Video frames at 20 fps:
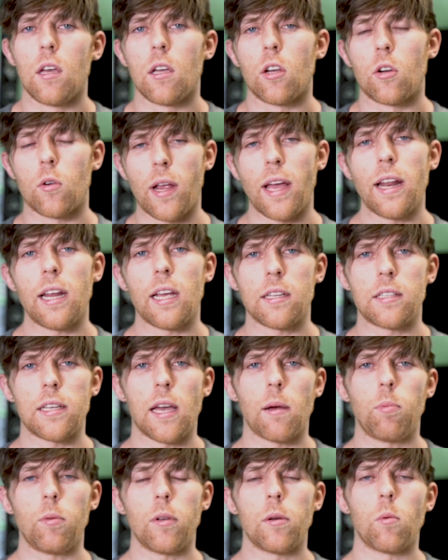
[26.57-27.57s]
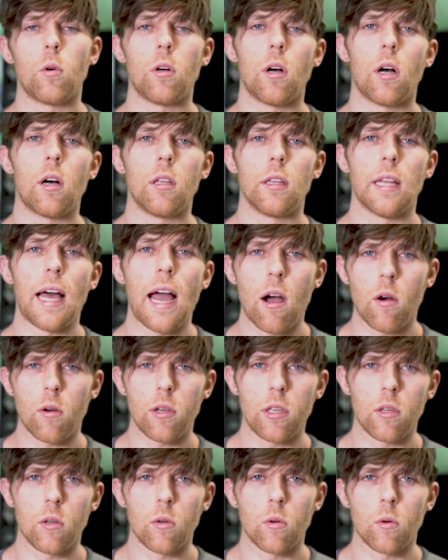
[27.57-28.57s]
Creating a template will allow
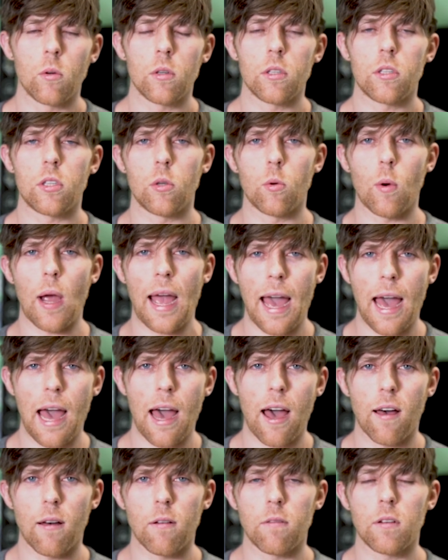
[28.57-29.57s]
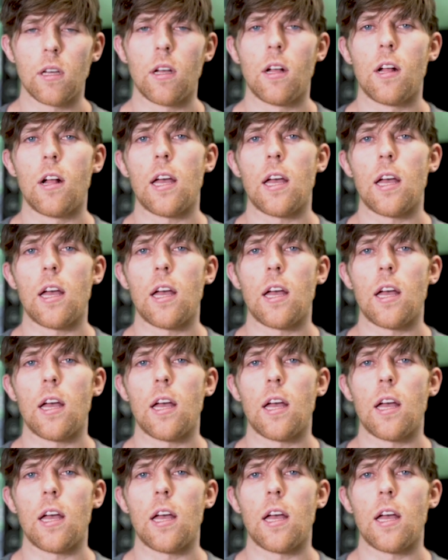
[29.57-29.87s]
you to have